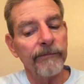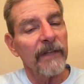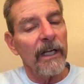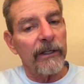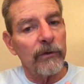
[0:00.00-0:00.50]

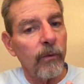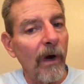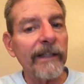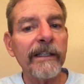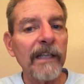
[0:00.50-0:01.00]
is
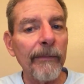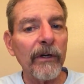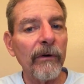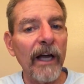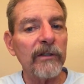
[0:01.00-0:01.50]
what the
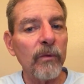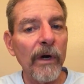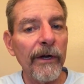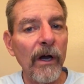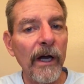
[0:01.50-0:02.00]
Democrats
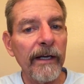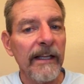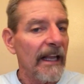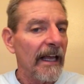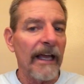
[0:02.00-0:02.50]
won on,
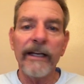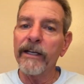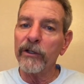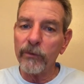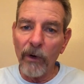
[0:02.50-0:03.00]
and it
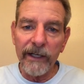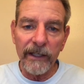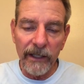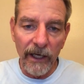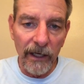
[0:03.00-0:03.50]
is
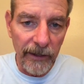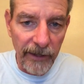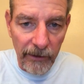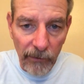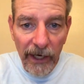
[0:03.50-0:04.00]
what
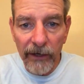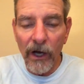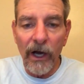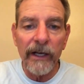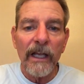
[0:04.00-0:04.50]
they ran
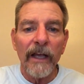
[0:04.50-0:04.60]
on.